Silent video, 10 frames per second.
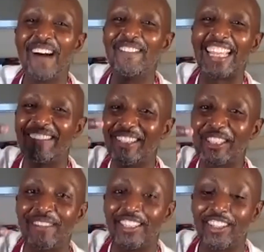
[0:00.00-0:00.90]
I'm gonna give it
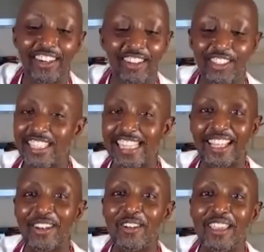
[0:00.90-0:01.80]
to my daughter because she's like,
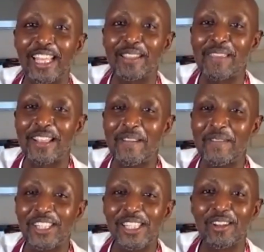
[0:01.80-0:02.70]

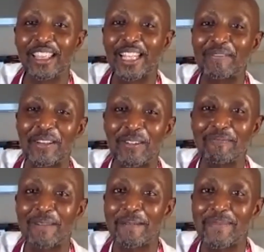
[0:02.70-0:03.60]
she's looking at me with
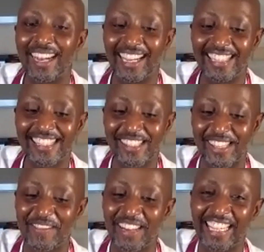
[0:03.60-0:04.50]
puppy eyes.
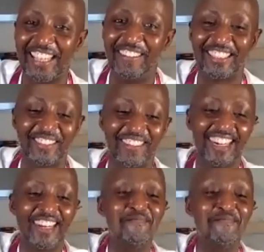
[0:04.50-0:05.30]
So I'm gonna give it to her.